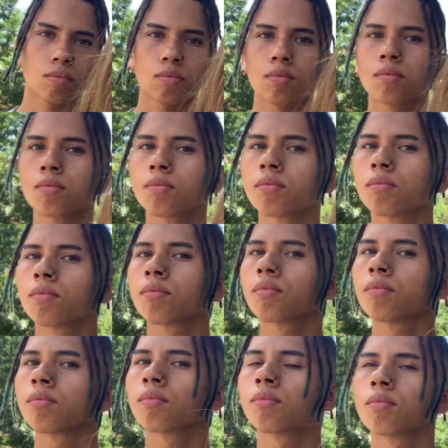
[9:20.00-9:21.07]

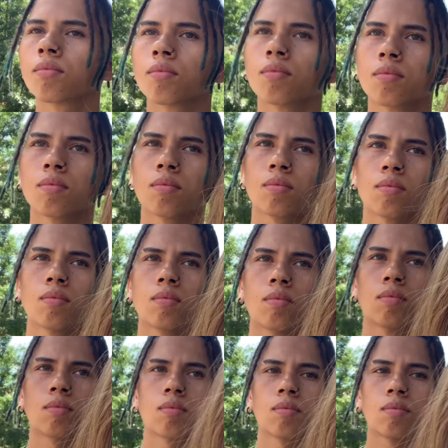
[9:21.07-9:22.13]

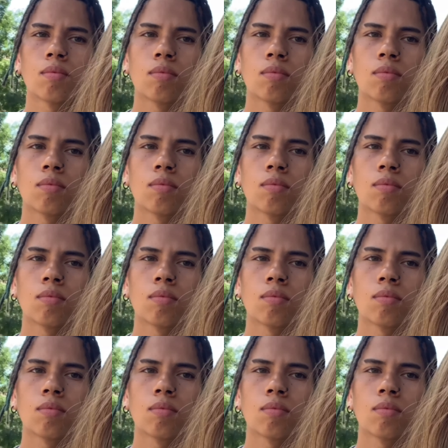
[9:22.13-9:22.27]
The person shown says nothing.